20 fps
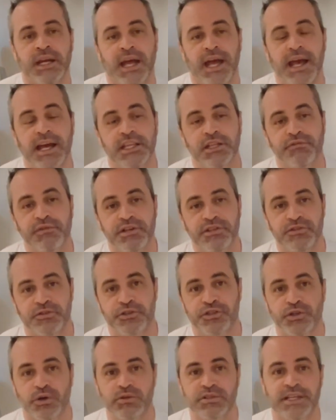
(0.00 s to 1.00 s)
And the research
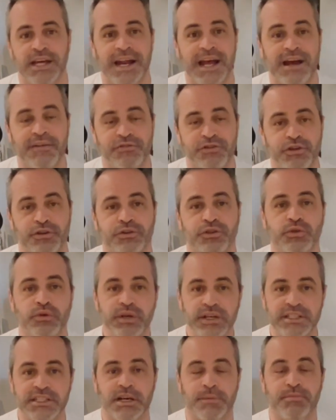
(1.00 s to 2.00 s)
shows that after you're
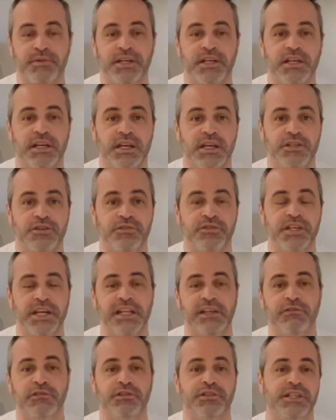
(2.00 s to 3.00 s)
doing something in your
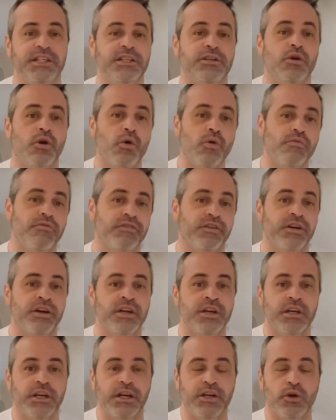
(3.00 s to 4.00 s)
daily routine over
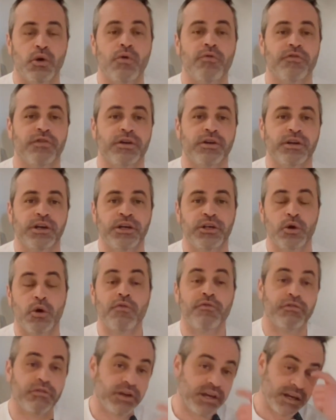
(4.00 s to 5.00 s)
and over and
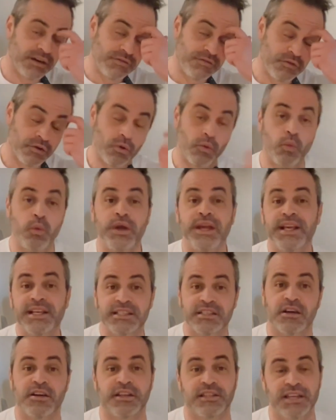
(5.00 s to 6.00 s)
over again for weeks
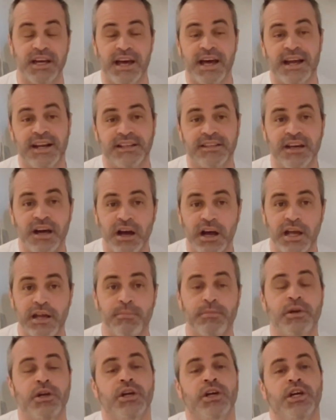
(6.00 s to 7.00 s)
at a time,
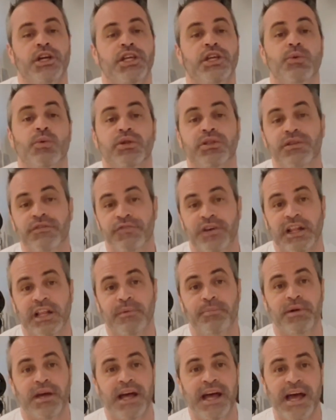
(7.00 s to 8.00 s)
you will
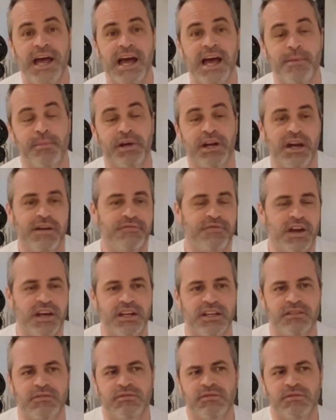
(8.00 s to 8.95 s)
develop a habit. I find